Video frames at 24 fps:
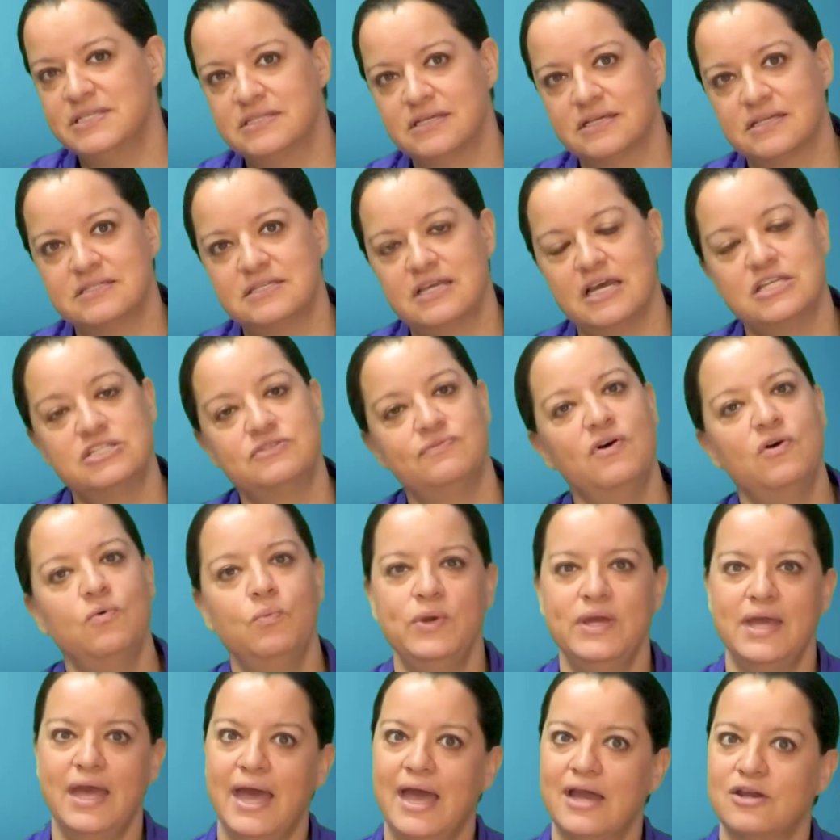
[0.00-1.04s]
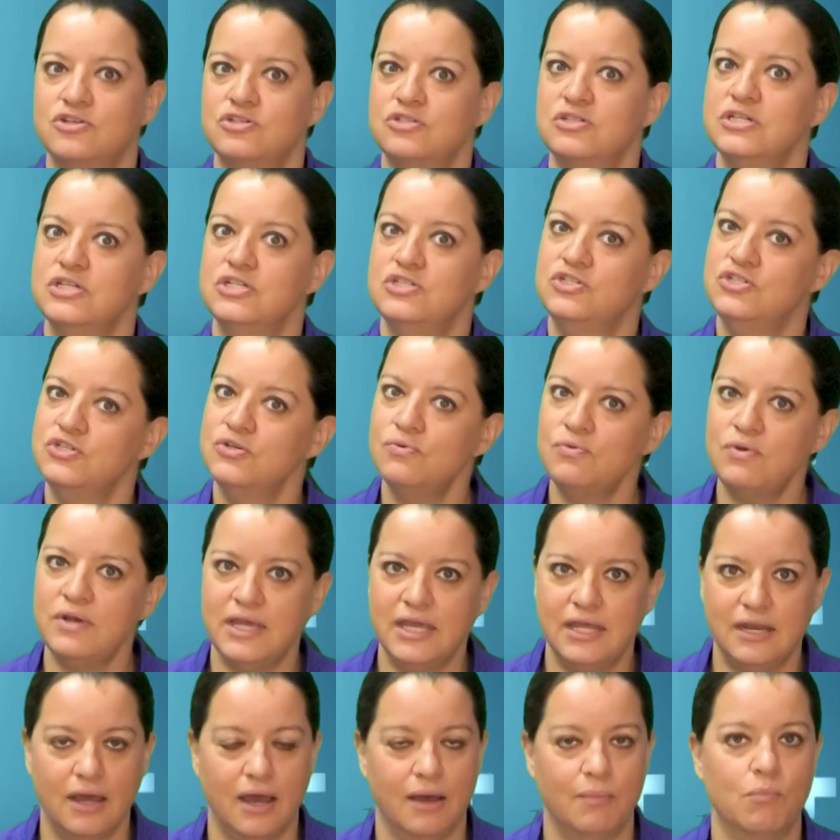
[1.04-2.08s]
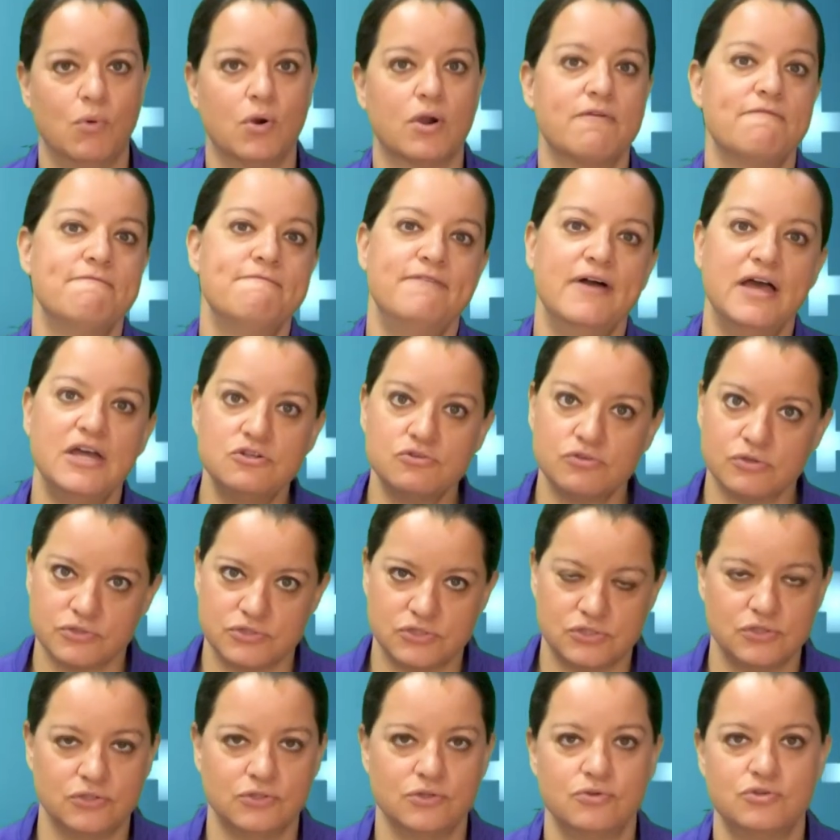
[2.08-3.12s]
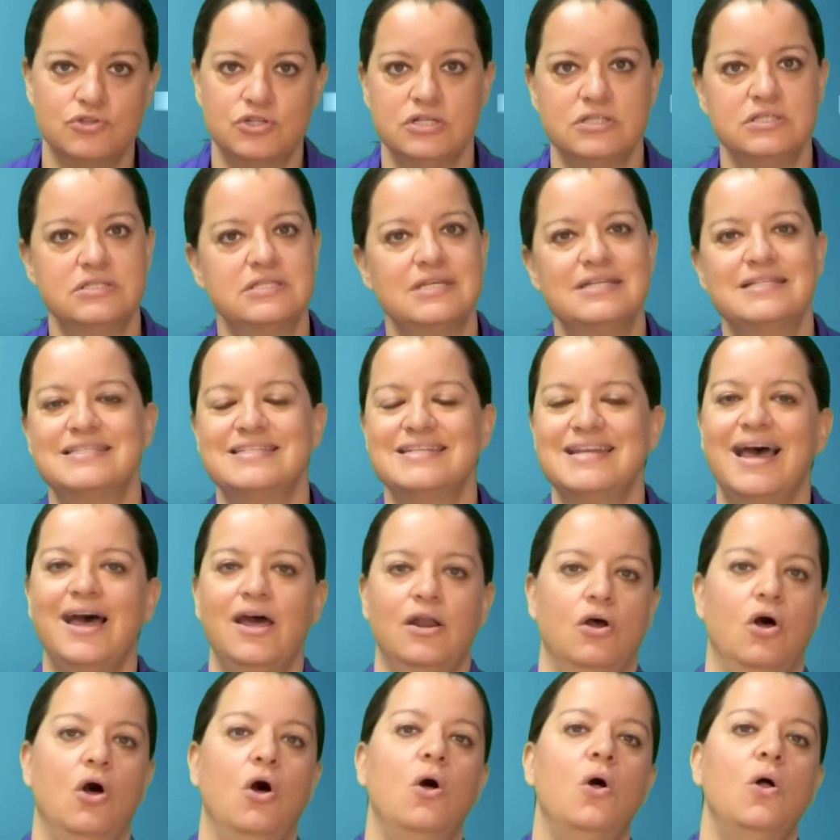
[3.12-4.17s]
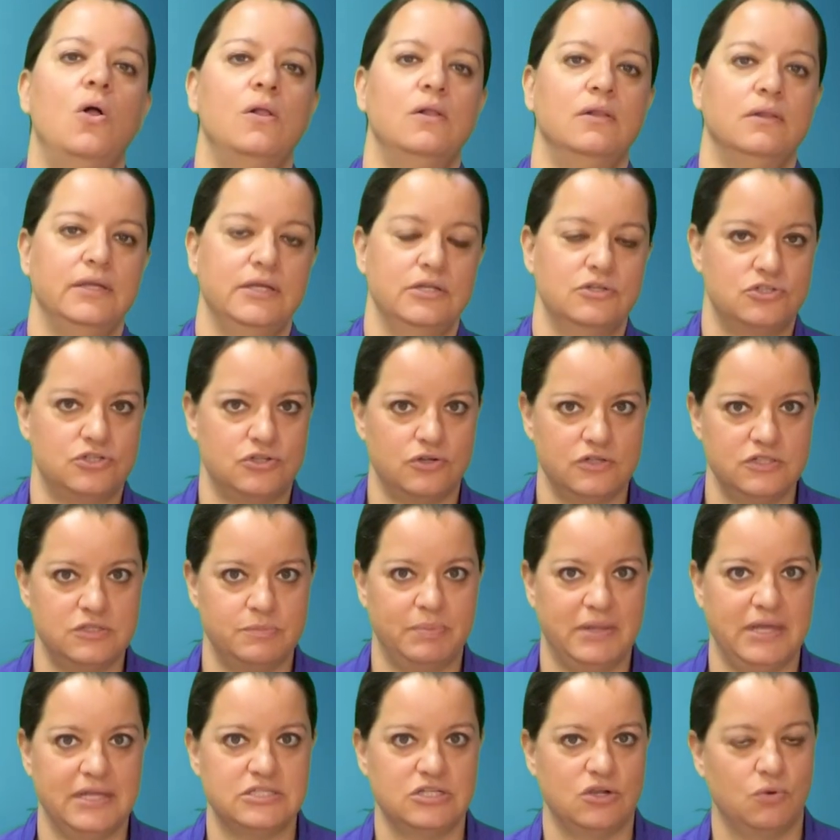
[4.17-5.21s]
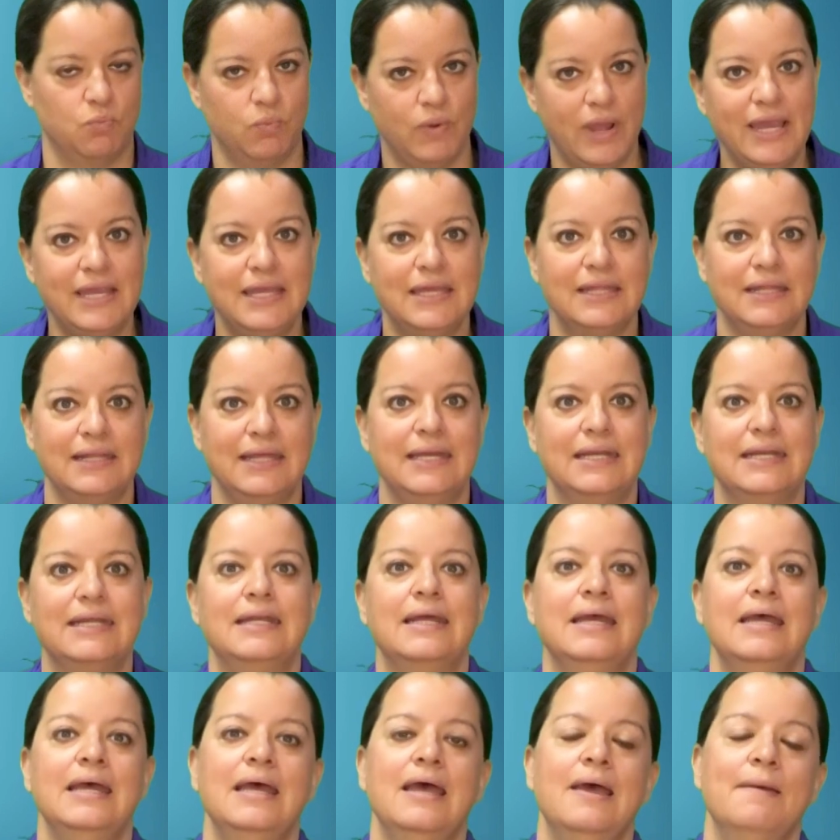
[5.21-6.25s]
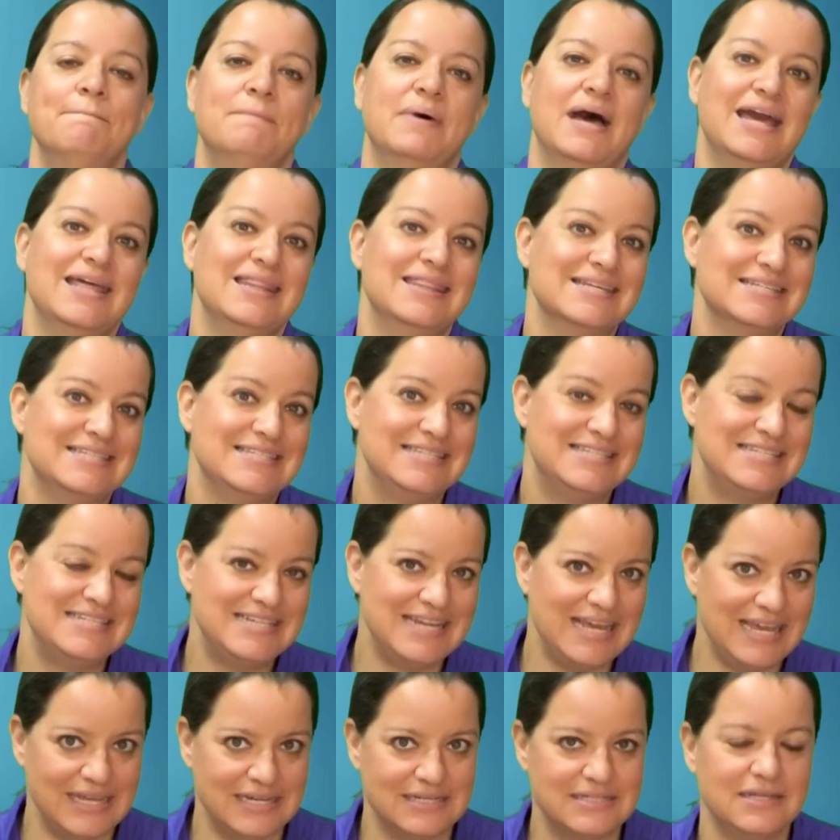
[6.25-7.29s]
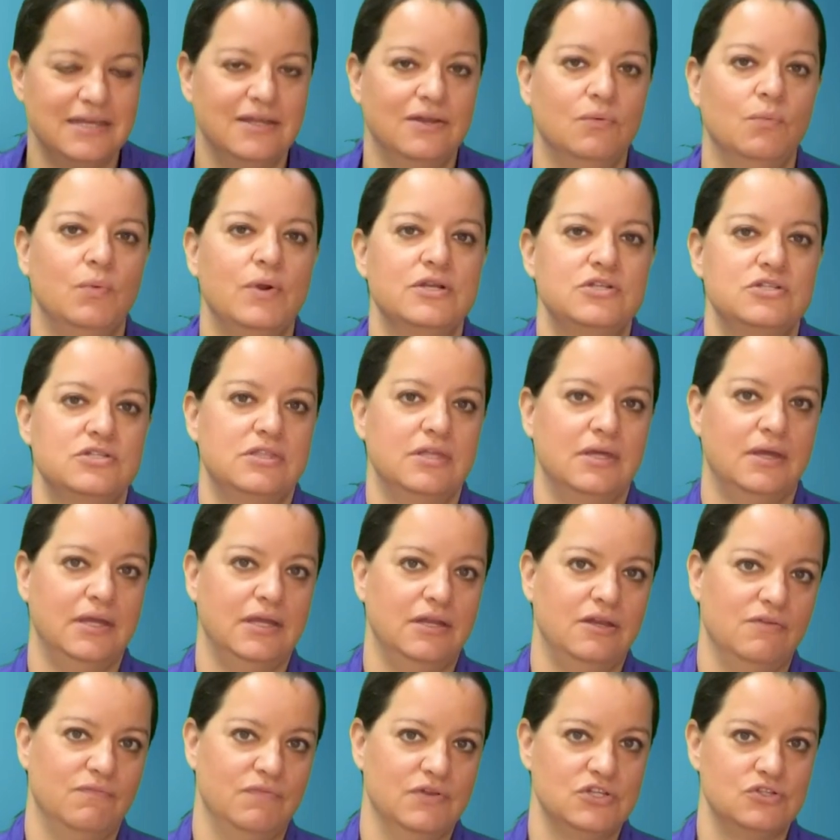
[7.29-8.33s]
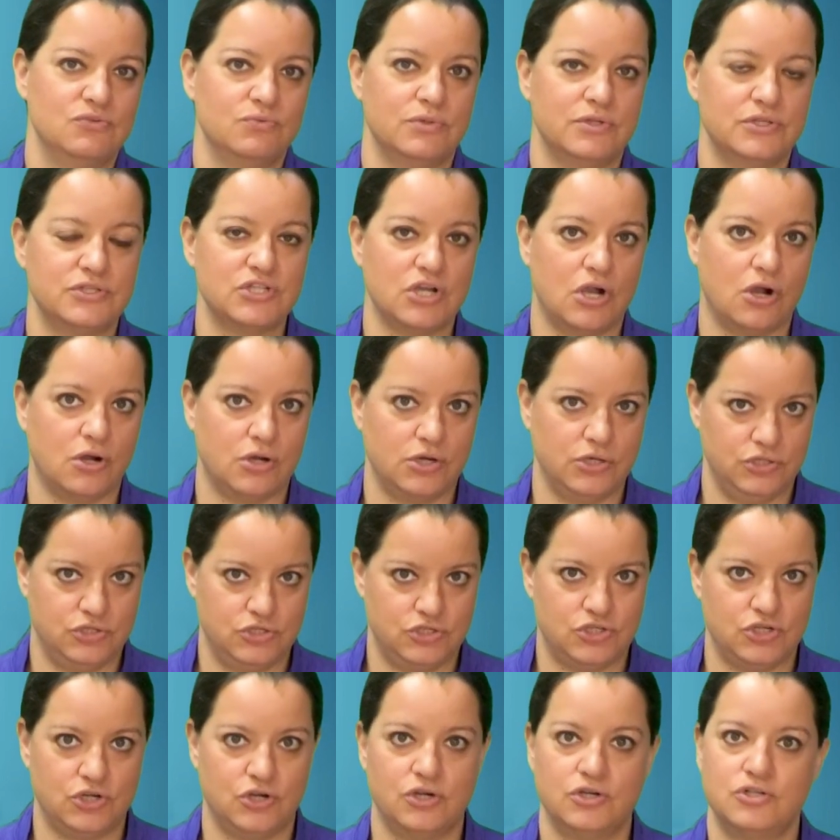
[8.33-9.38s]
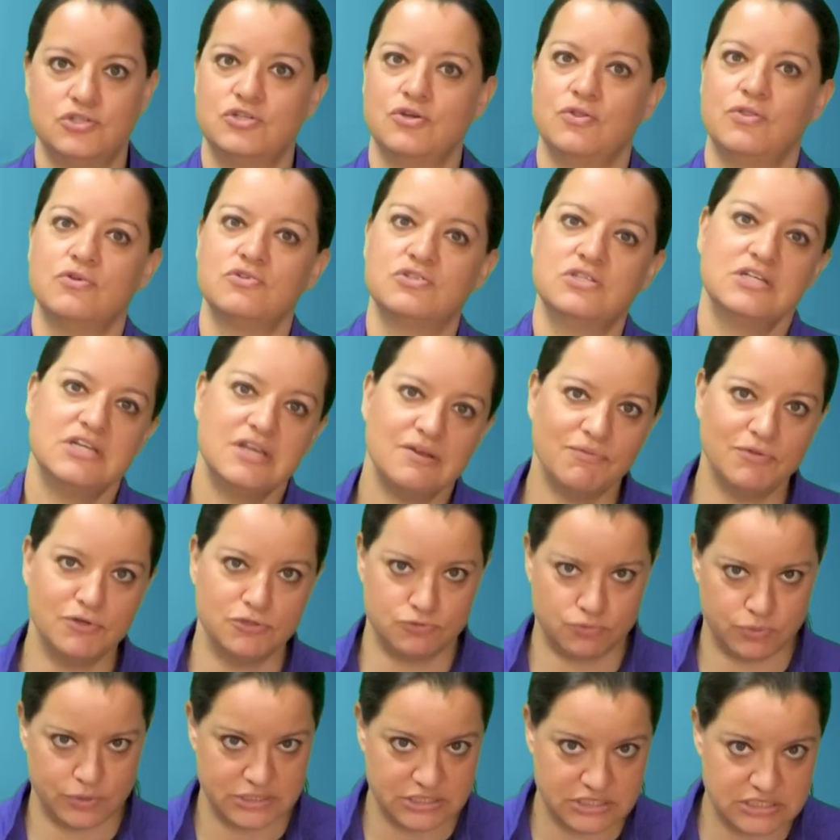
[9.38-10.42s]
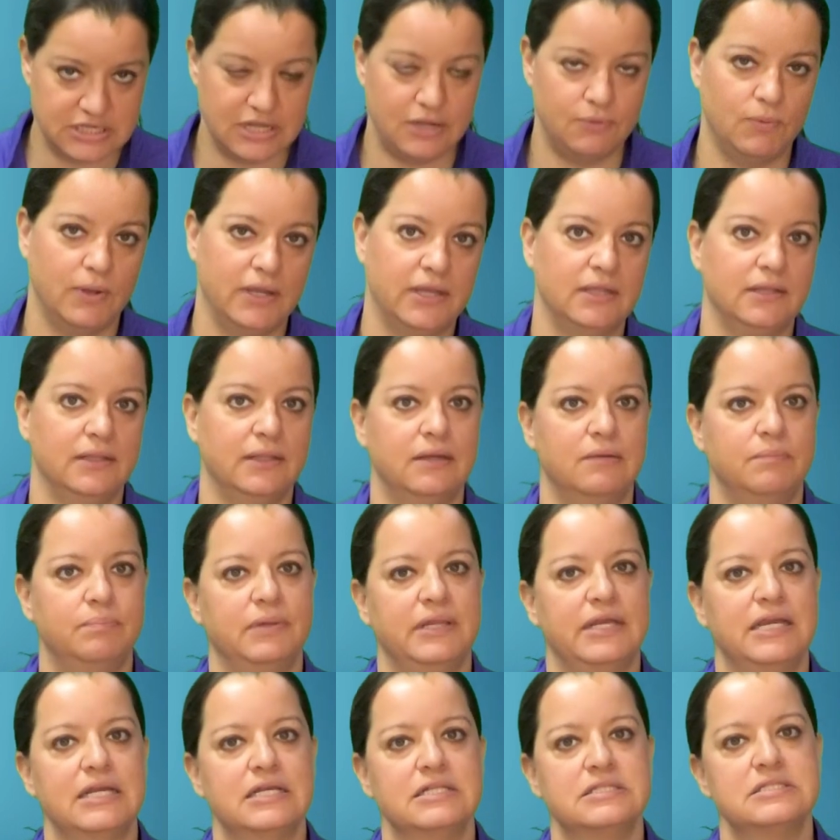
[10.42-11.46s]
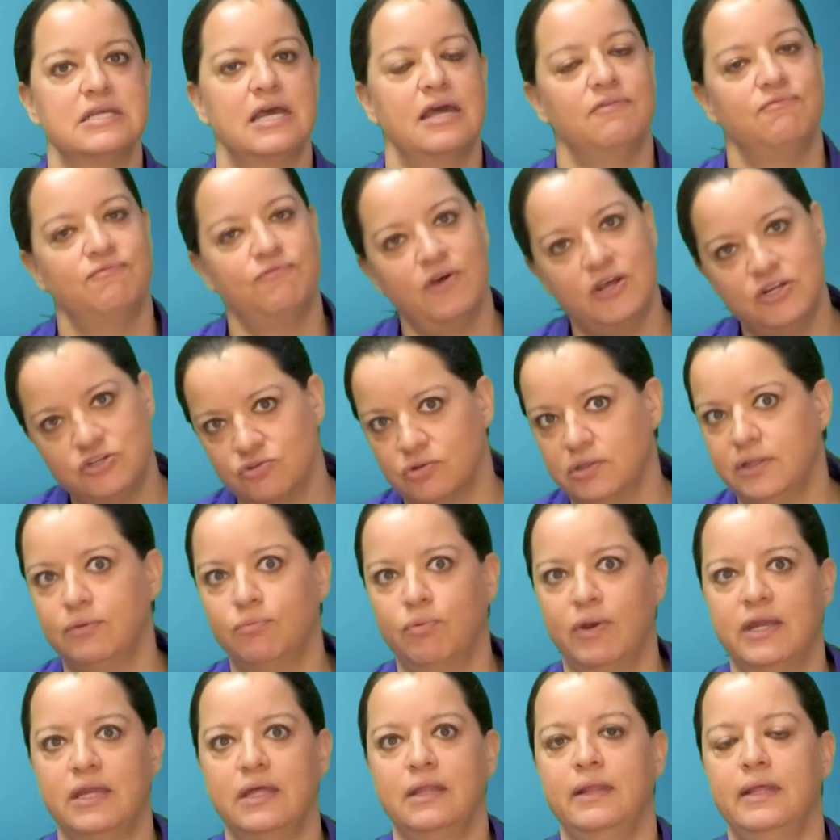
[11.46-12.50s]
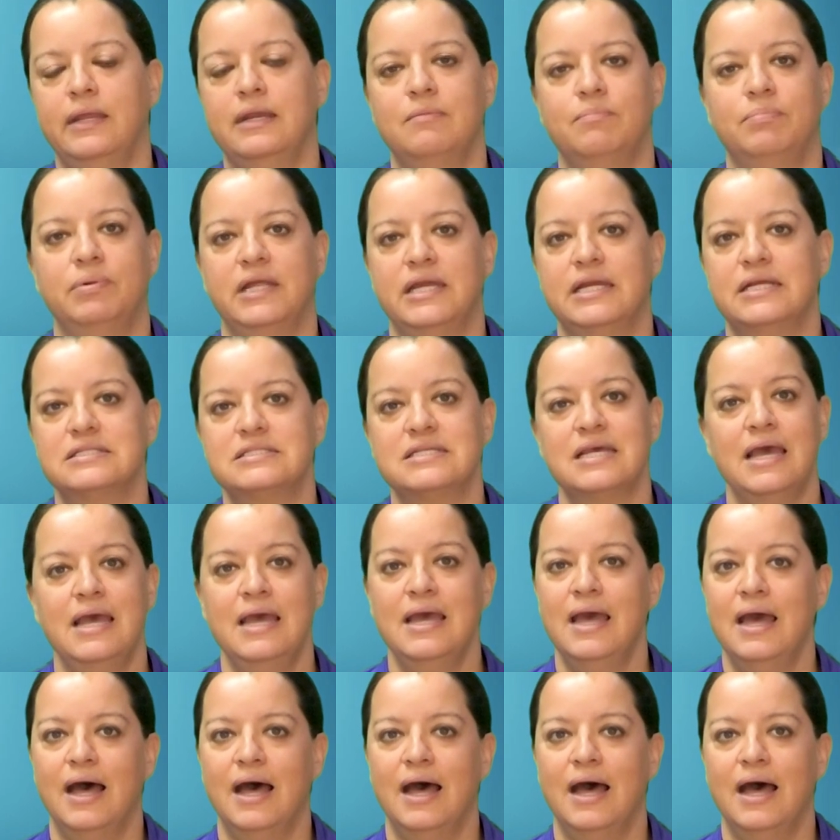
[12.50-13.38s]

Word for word: successful, we actually do need a more federal solution since not all insurance plans are regulated by the state in which the individuals are insured. So there's a difference between state regulated plans and federally regulated plans.